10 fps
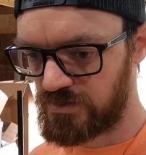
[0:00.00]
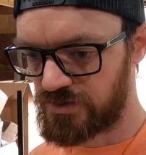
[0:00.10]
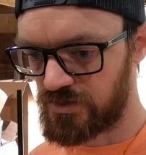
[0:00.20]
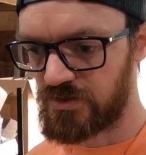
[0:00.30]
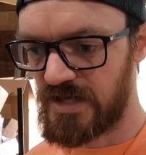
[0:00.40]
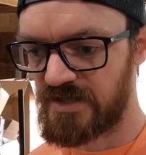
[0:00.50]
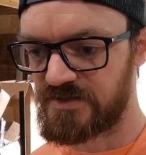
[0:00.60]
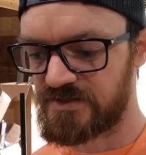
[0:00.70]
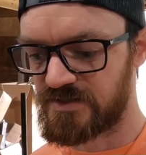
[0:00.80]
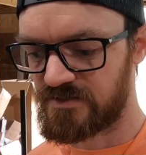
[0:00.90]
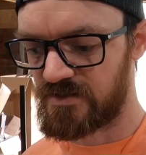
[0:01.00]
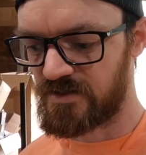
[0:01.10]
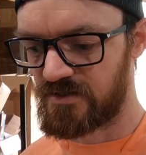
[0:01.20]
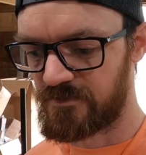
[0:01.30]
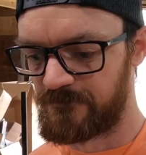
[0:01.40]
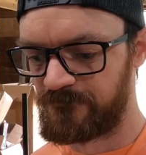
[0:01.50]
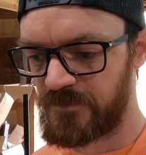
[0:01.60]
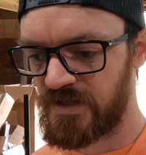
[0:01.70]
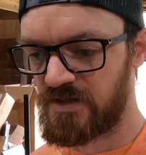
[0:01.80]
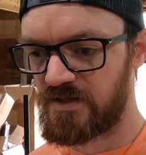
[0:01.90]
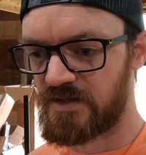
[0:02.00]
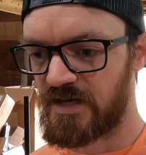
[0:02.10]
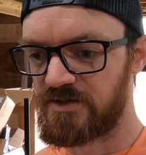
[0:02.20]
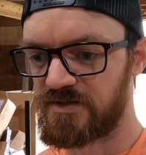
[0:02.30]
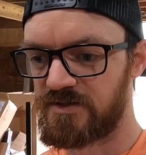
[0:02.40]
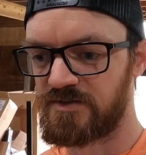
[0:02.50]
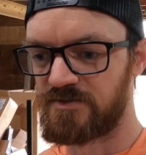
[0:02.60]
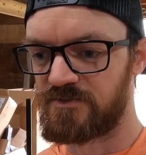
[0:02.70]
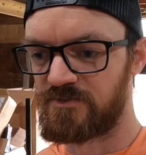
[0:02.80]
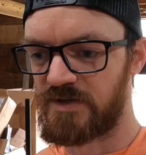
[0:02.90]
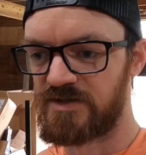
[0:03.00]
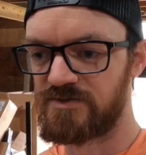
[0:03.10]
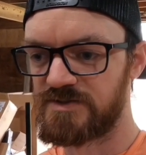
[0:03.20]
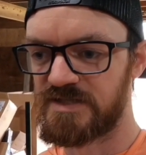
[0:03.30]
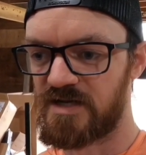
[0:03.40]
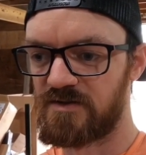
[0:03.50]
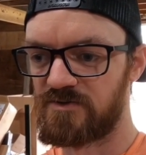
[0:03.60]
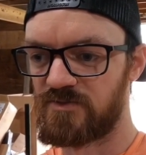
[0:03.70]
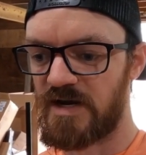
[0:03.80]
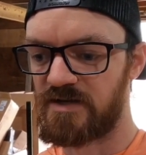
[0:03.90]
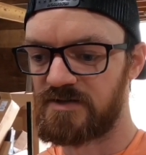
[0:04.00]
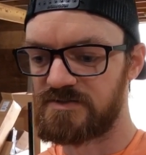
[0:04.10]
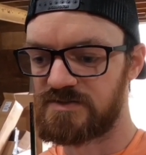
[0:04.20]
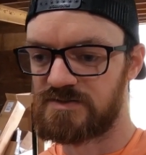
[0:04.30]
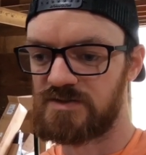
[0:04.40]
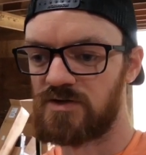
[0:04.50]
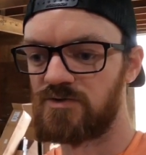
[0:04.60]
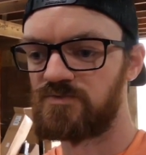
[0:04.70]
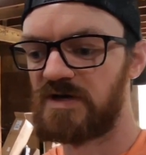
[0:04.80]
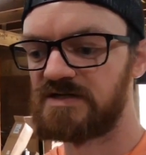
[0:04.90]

show you guys kind of what I do to set ride heights. So